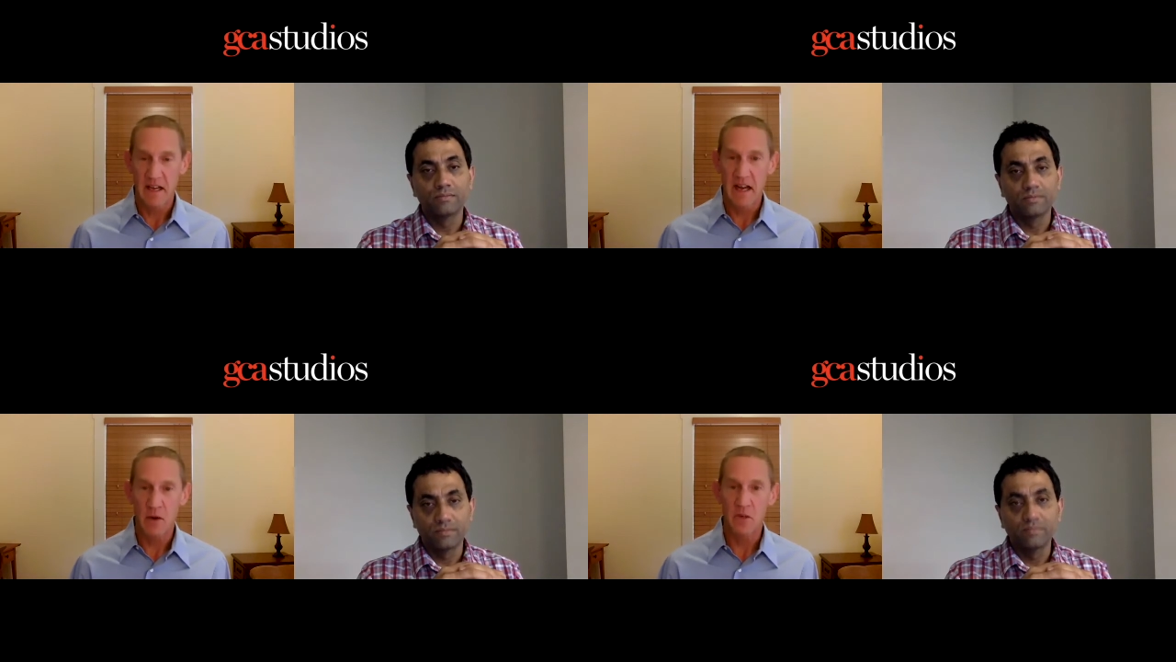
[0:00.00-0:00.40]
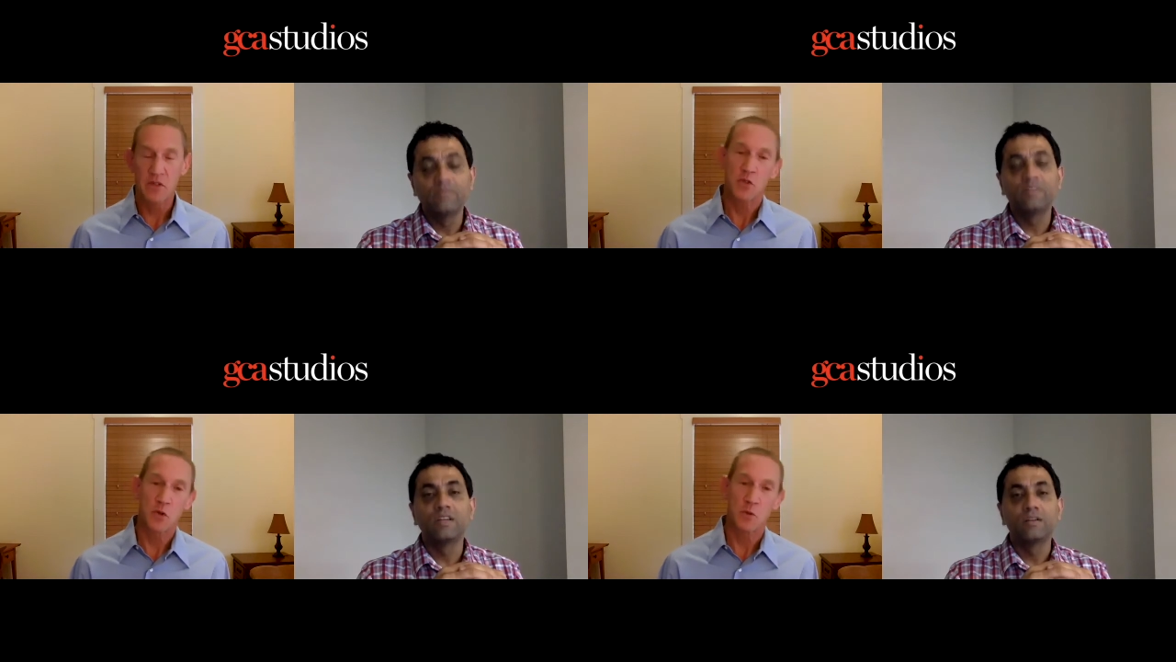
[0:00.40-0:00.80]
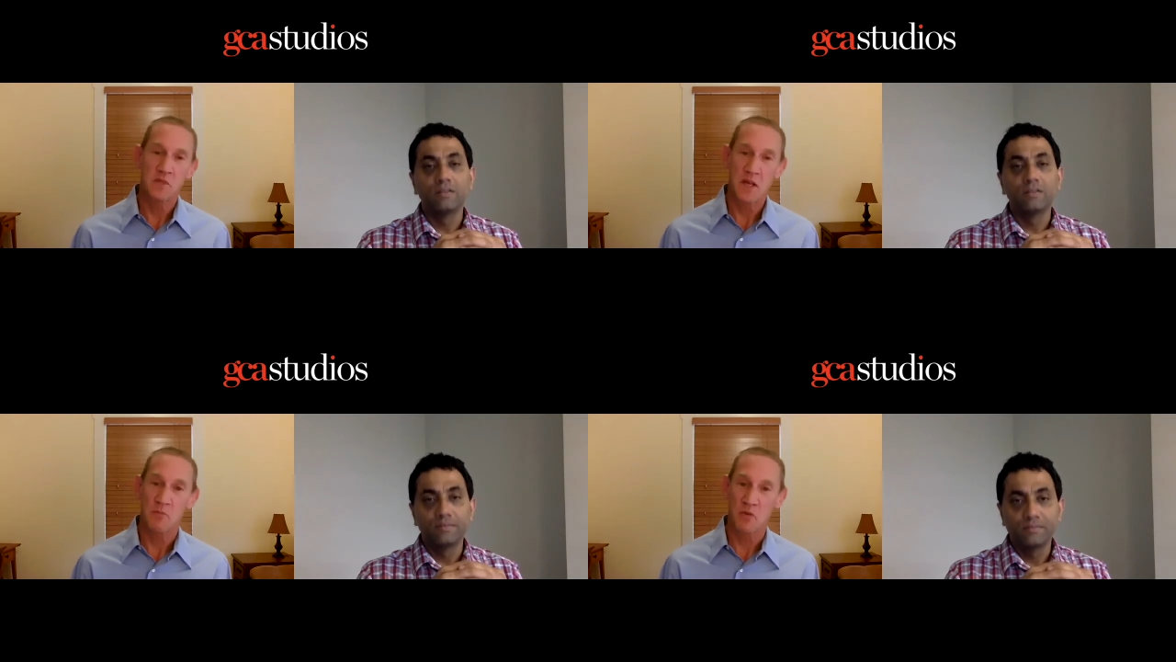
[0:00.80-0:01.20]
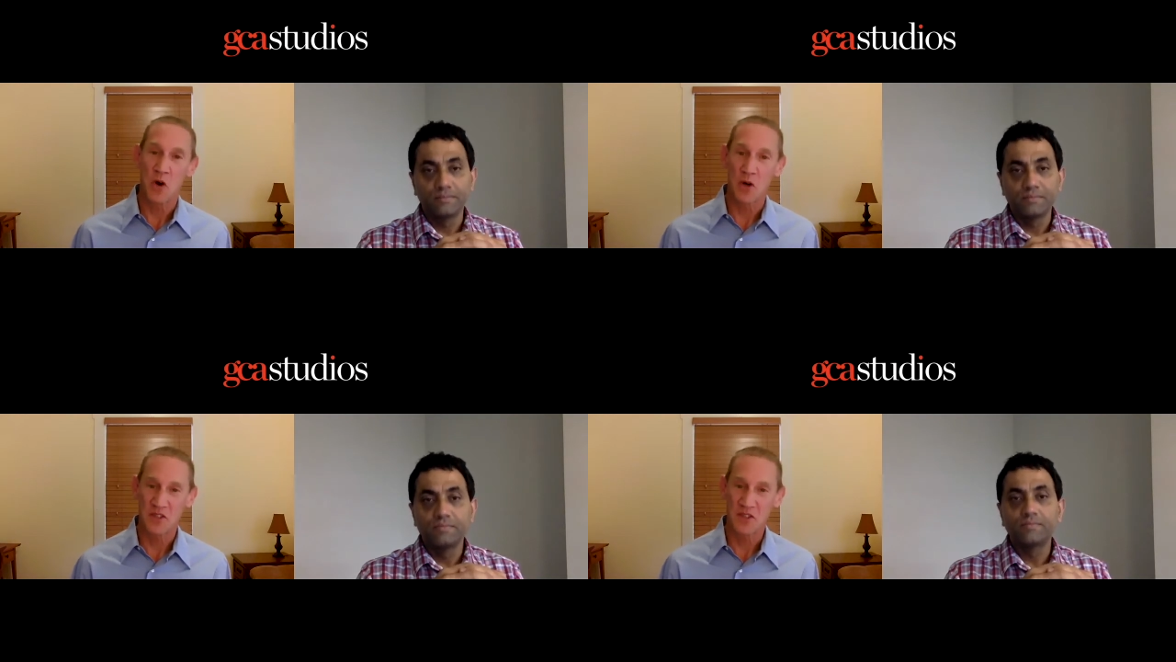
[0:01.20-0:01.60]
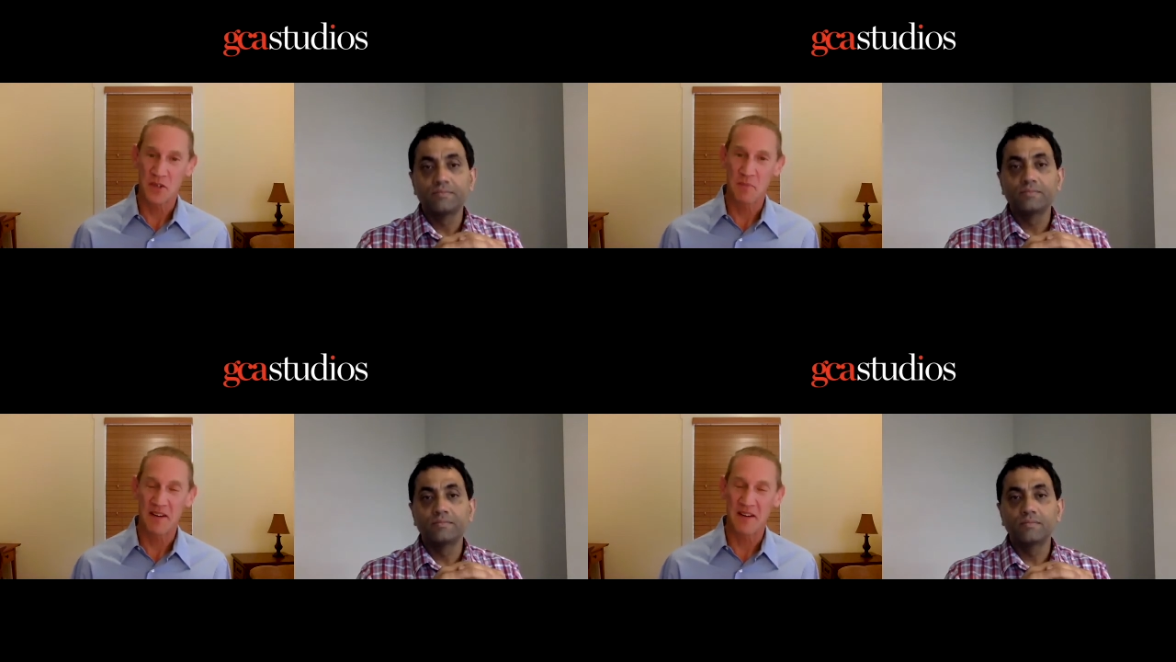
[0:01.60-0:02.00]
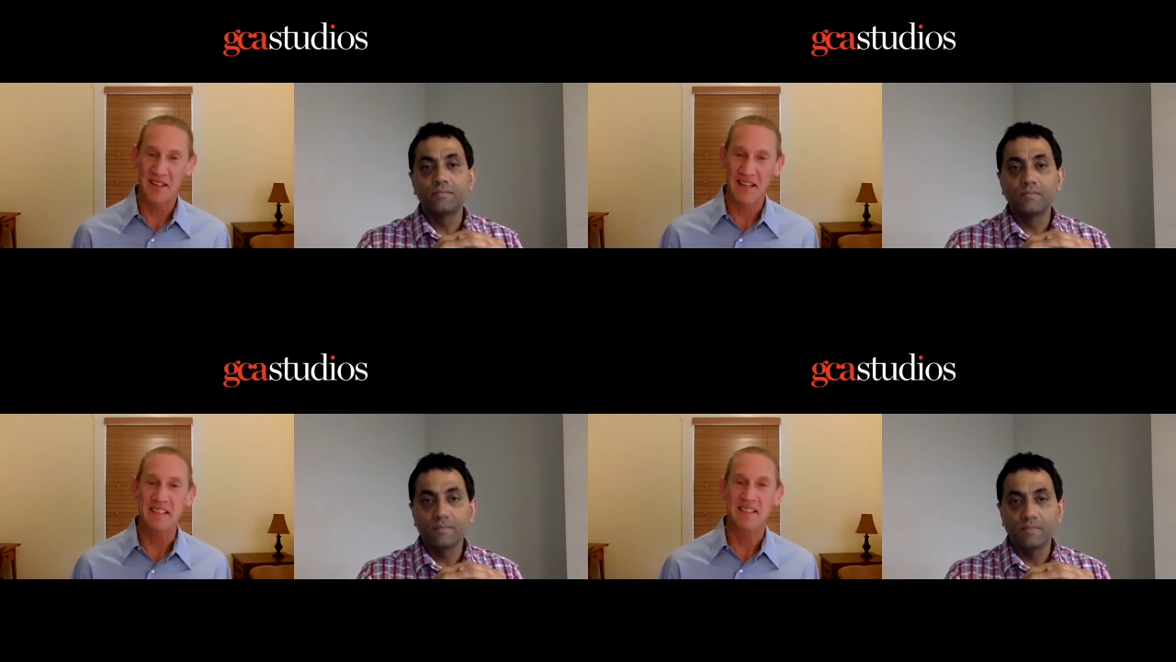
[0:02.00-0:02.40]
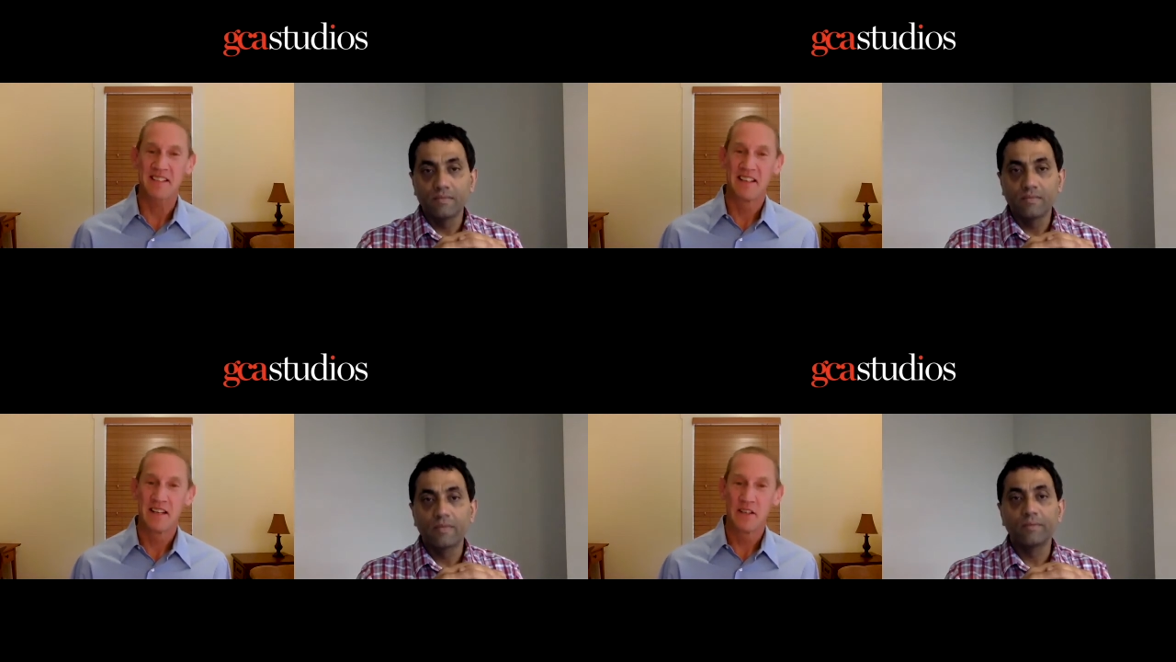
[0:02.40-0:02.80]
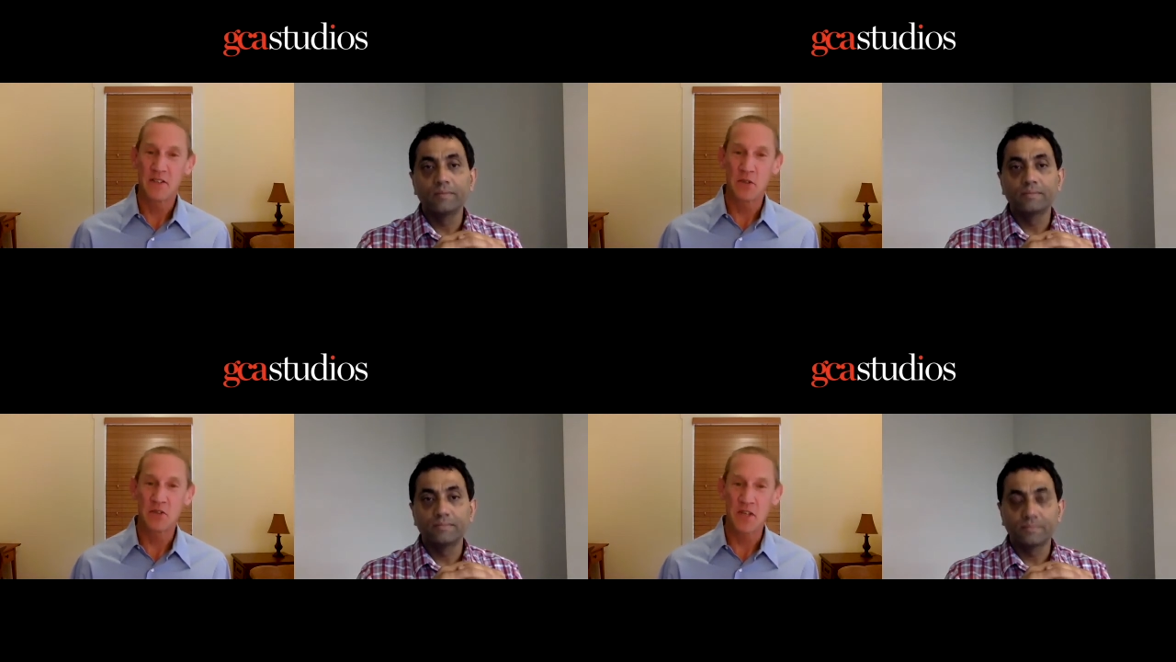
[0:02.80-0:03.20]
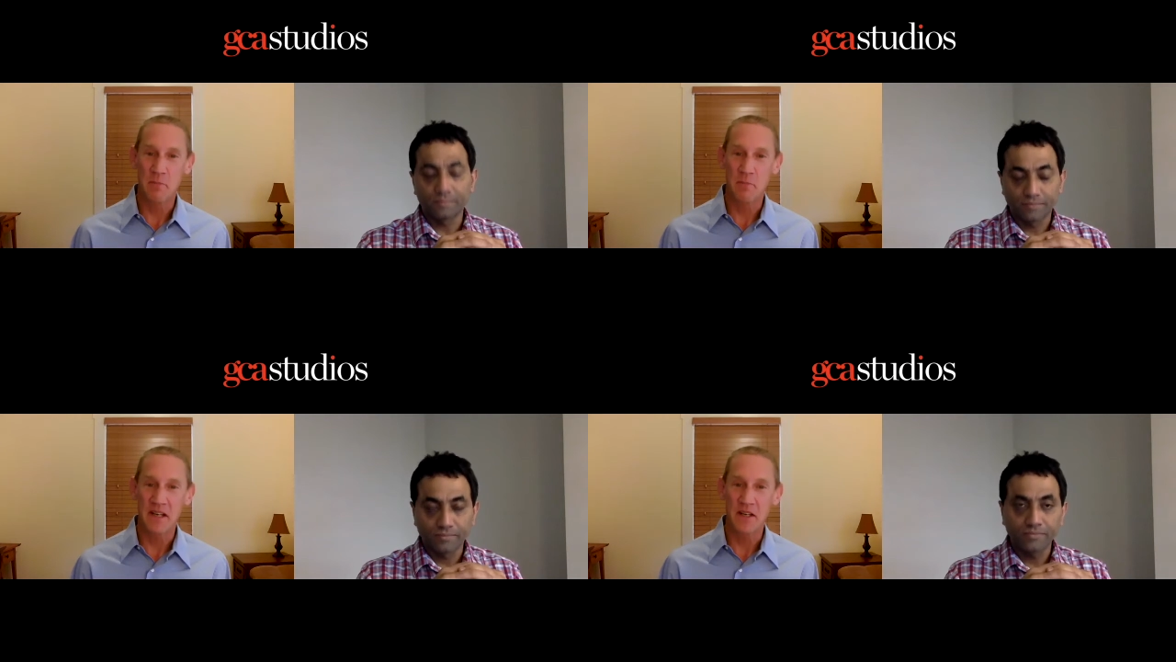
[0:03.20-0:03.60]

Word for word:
Speaker 1: I would assume some roles are better lent to somebody